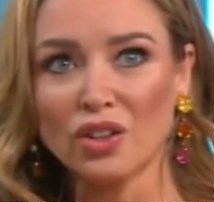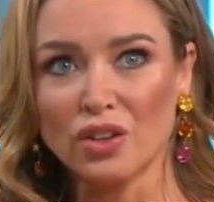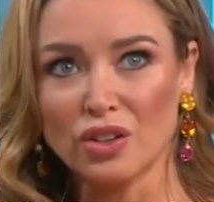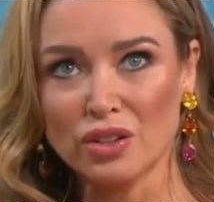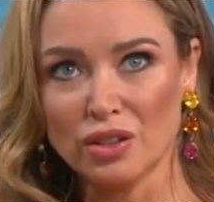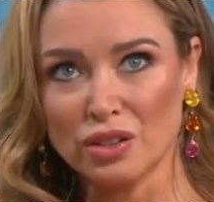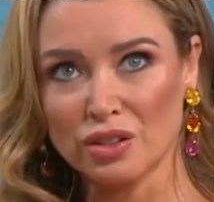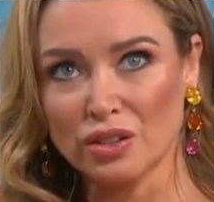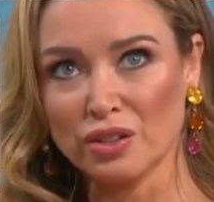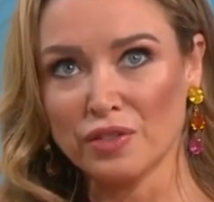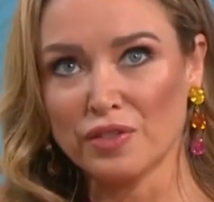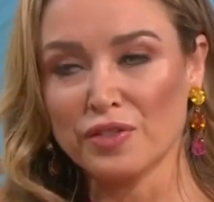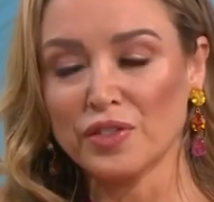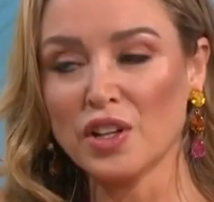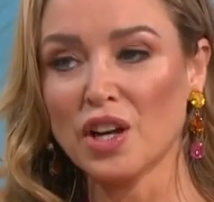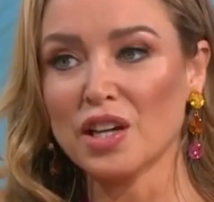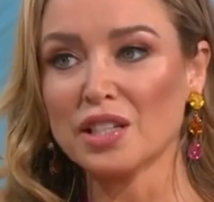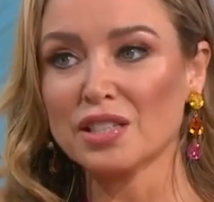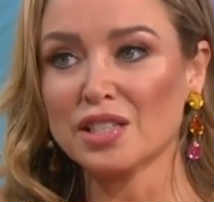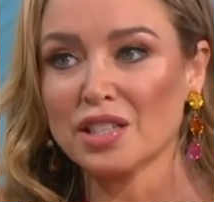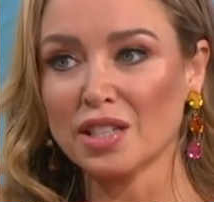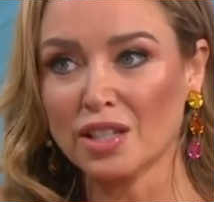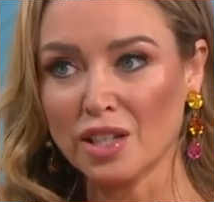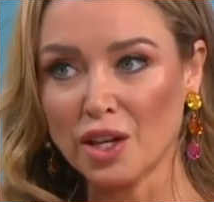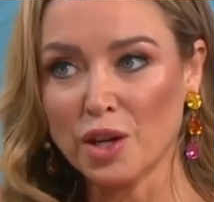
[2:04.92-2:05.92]
recalled the
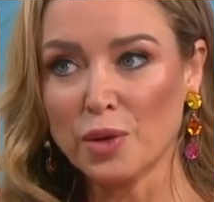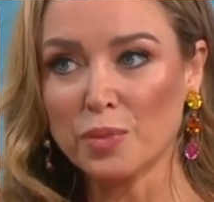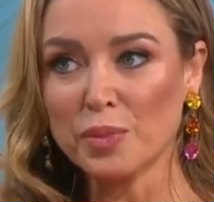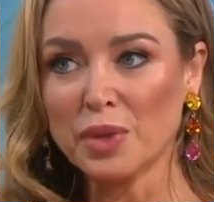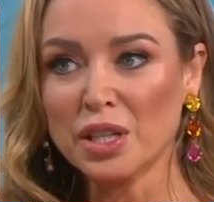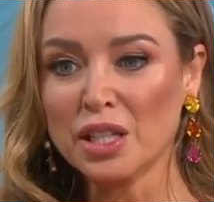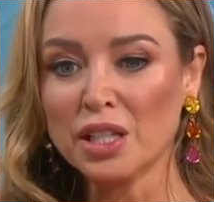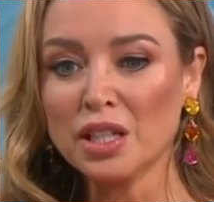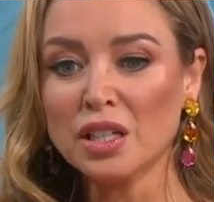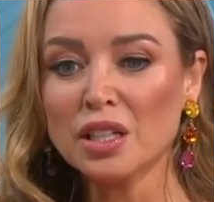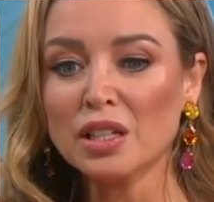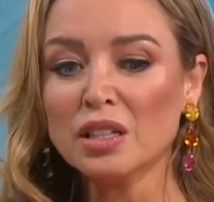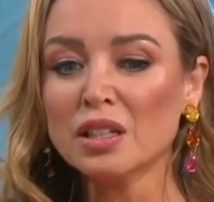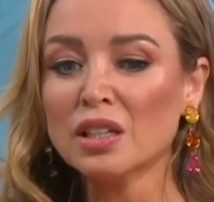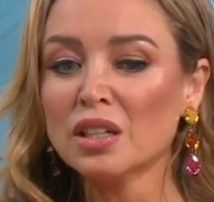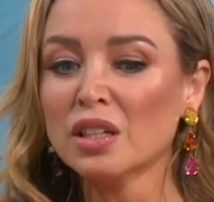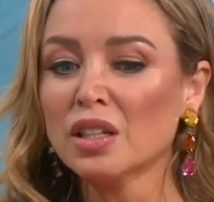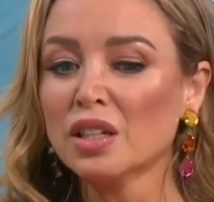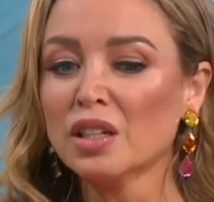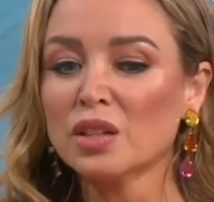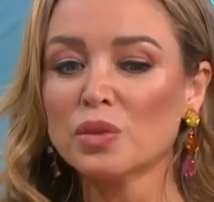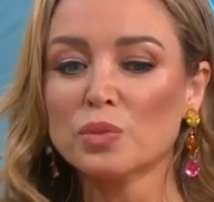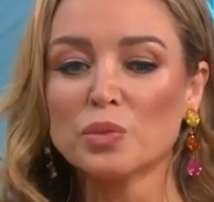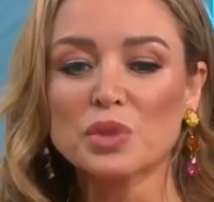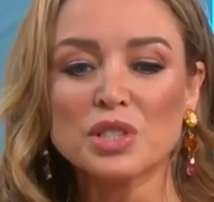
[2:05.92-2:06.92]
press frenzy around their
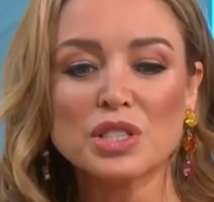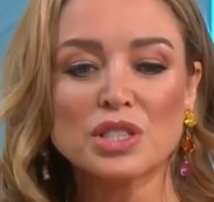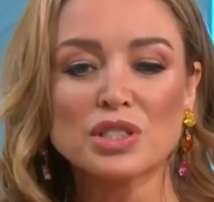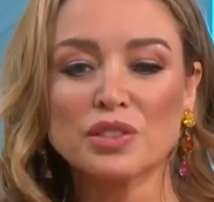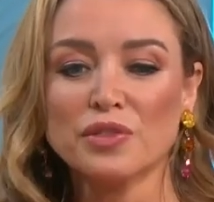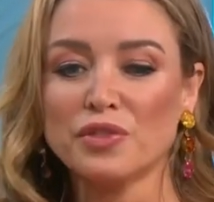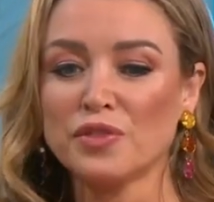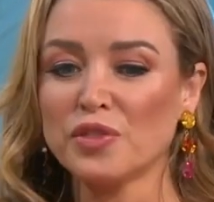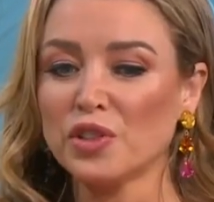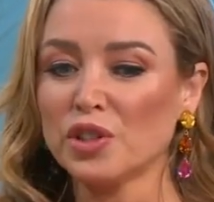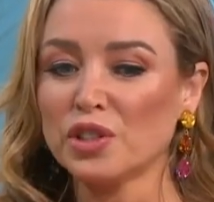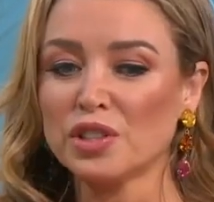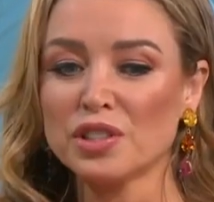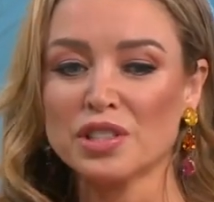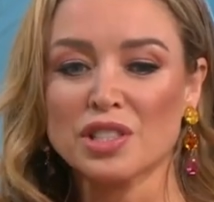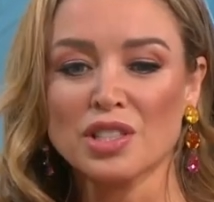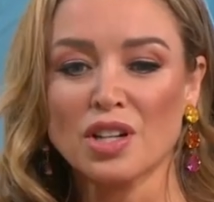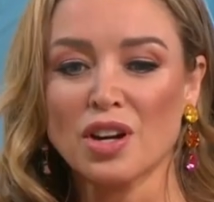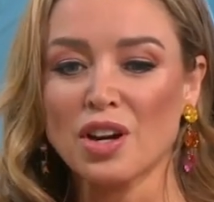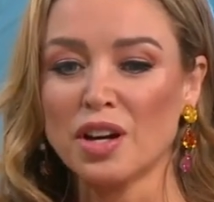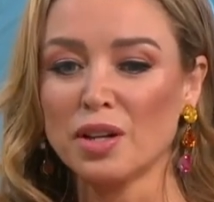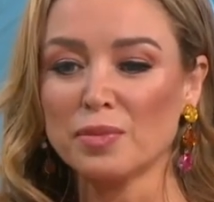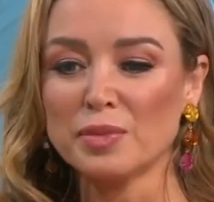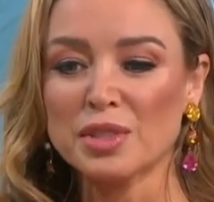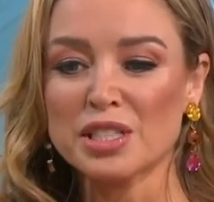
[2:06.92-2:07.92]
relationship. There
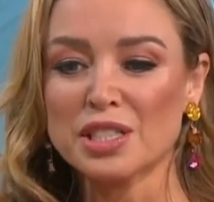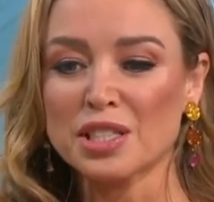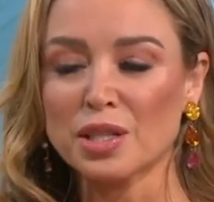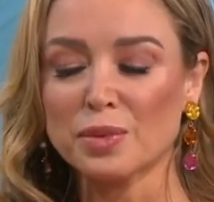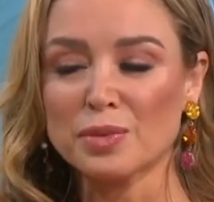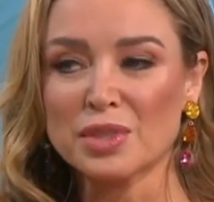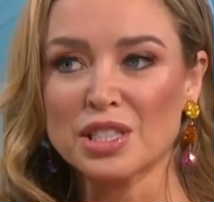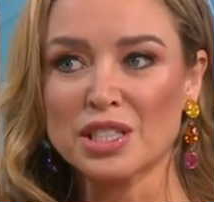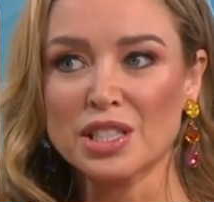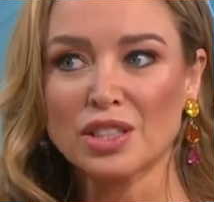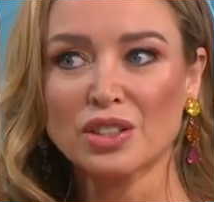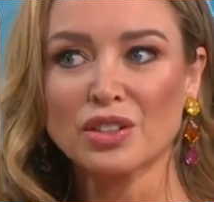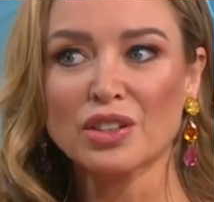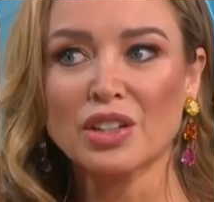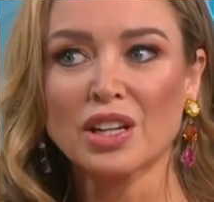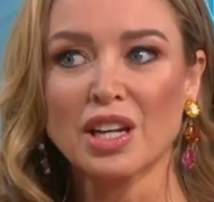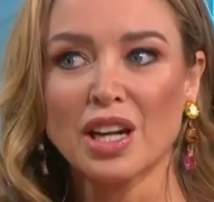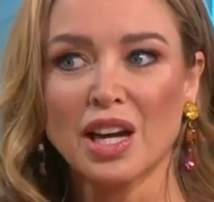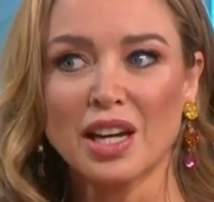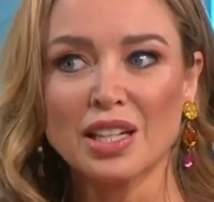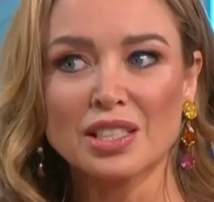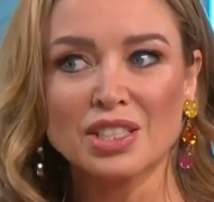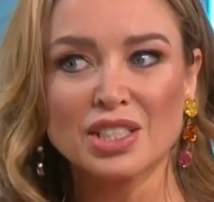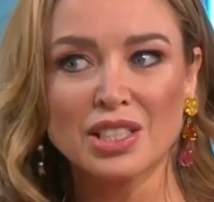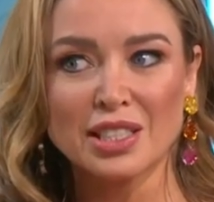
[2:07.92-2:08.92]
was such a storm
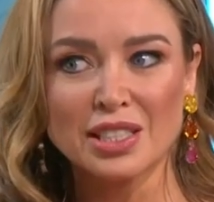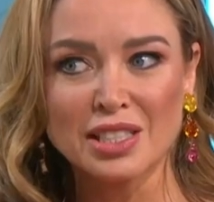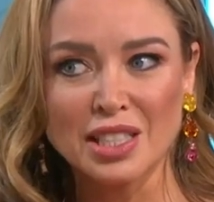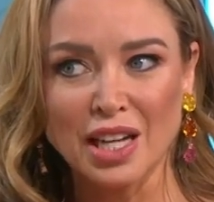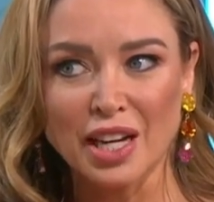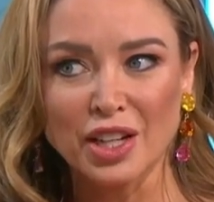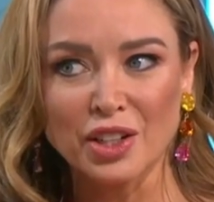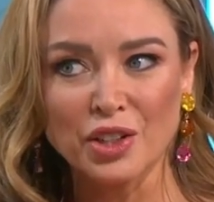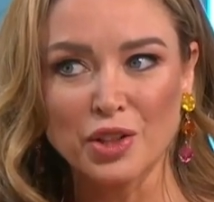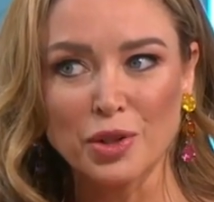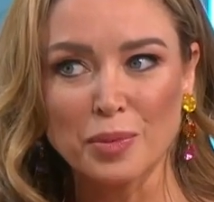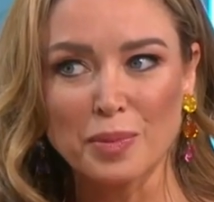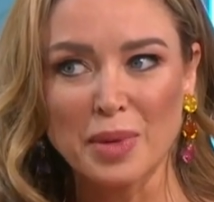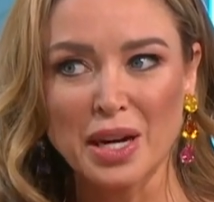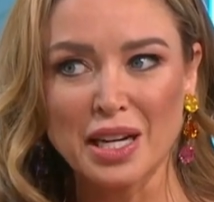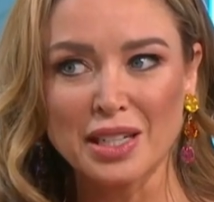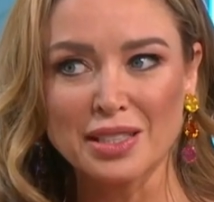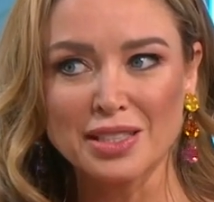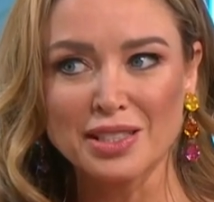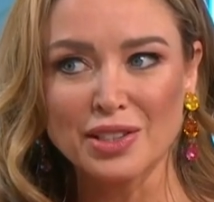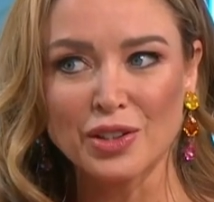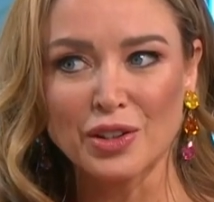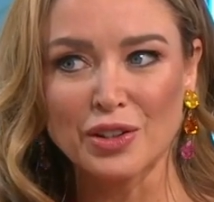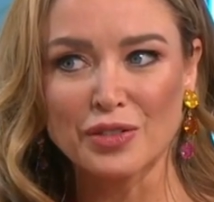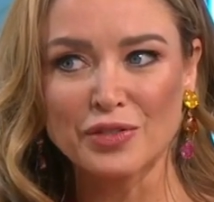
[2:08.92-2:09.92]
around it, and then there was the
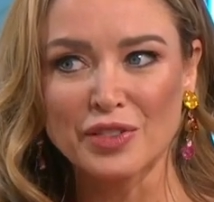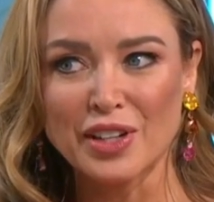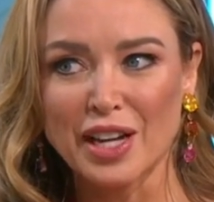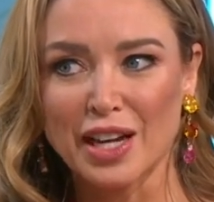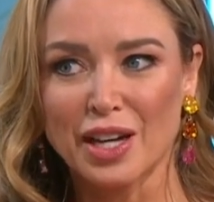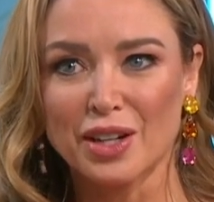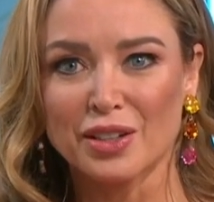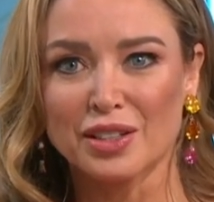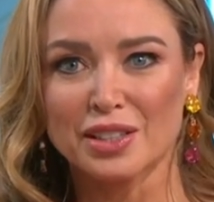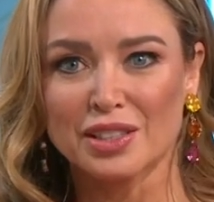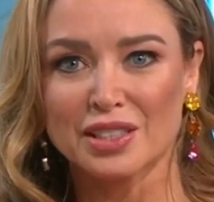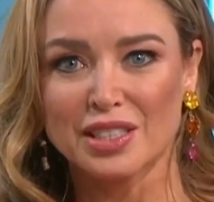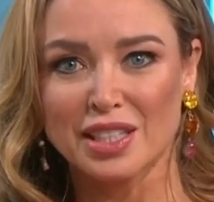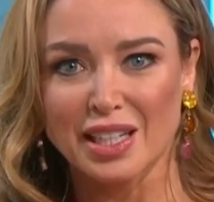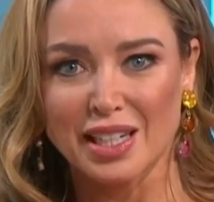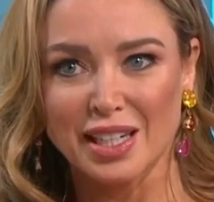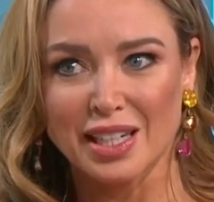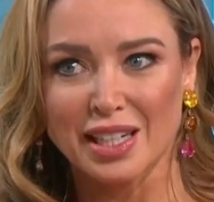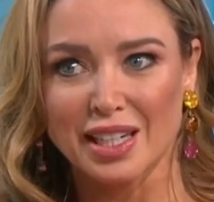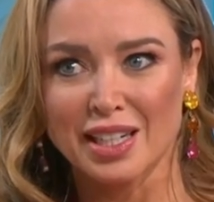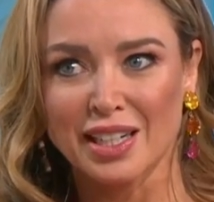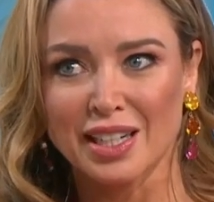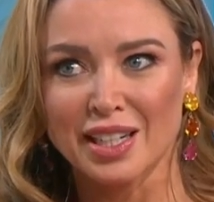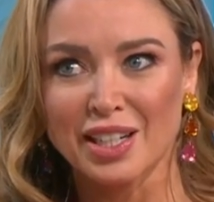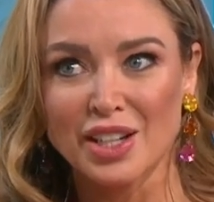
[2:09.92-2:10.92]
private storm of
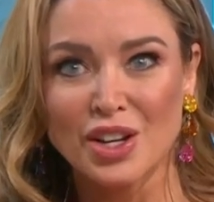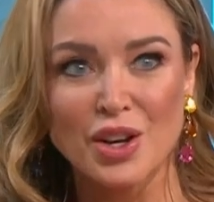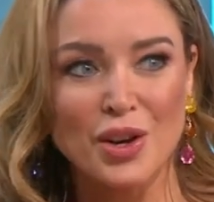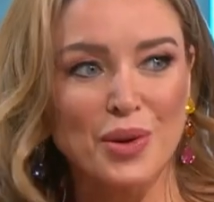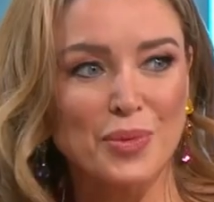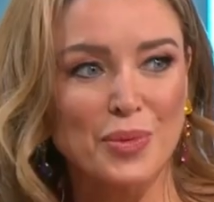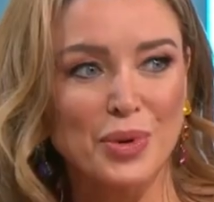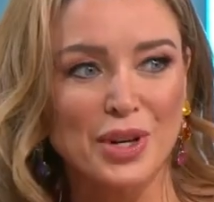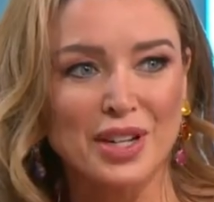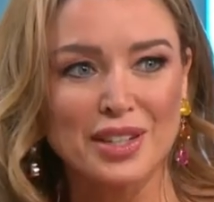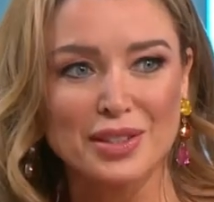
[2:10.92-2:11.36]
Julian's mum.